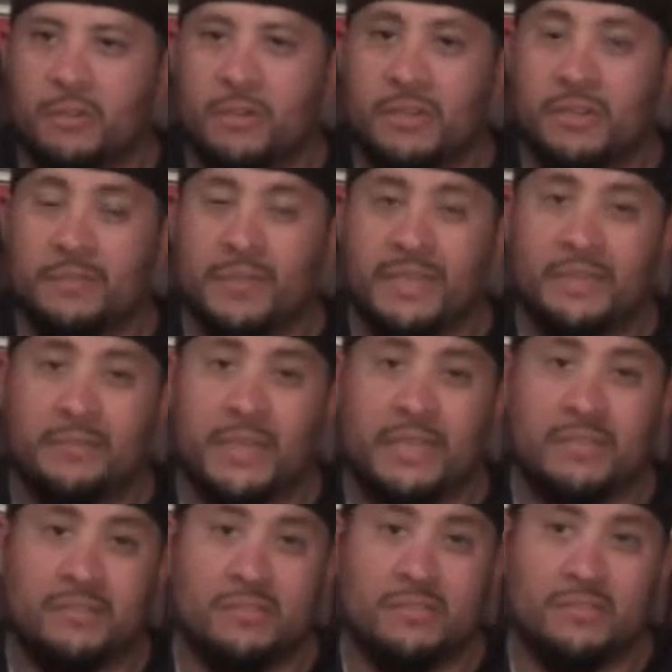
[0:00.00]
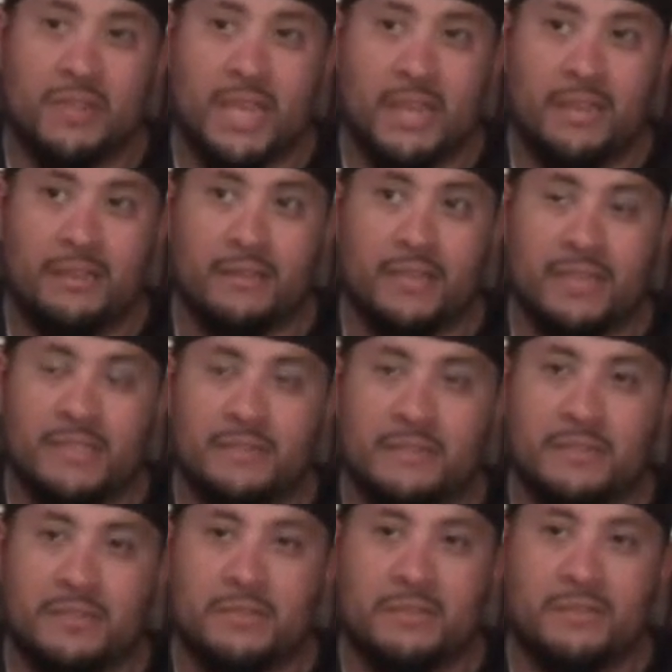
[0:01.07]
I wanted to play Panzer Dragoon, that's
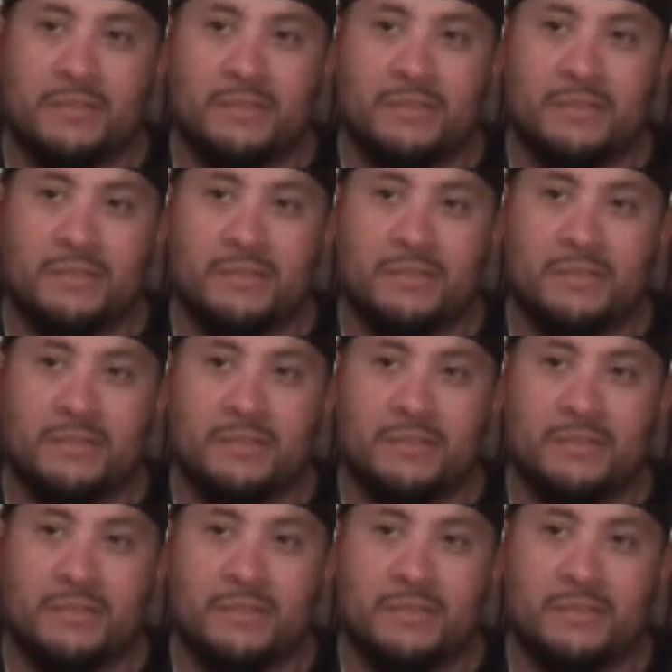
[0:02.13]
for sure.